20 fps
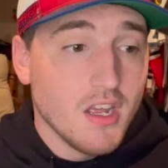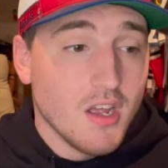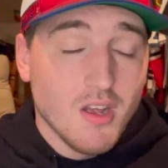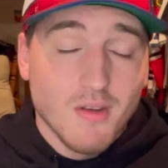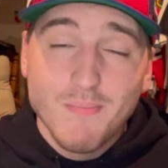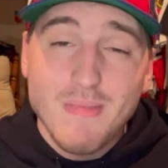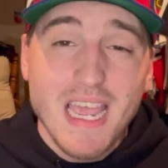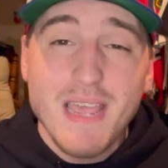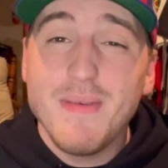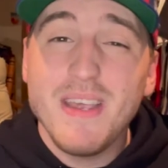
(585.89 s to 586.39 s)

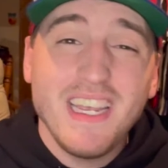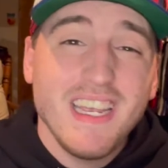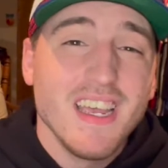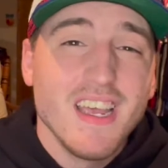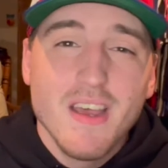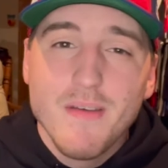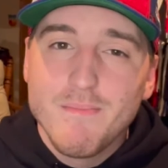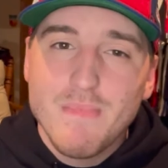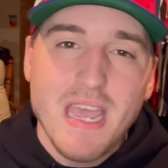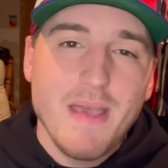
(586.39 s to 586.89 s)
Maybe
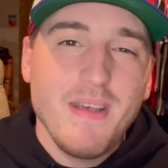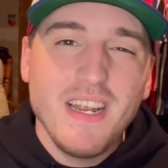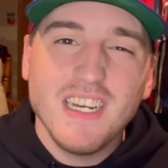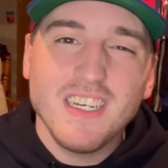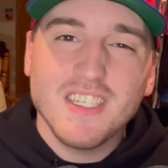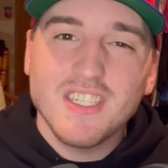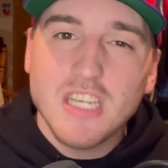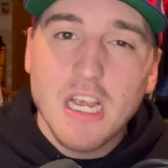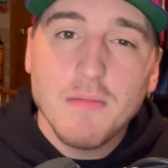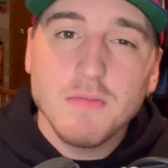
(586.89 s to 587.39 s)
to
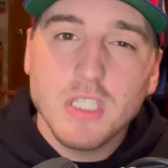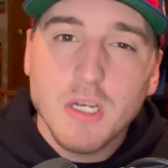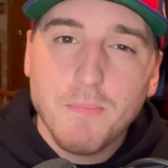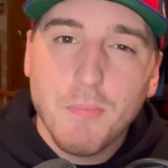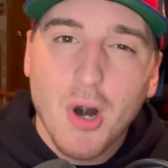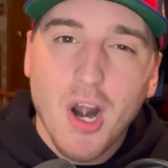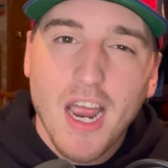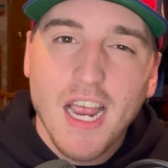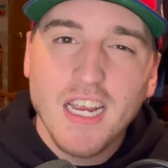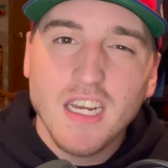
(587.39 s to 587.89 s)
some
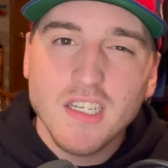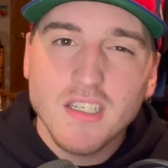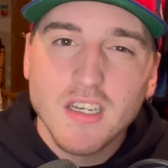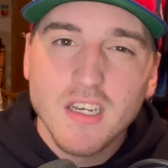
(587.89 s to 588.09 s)
surprise,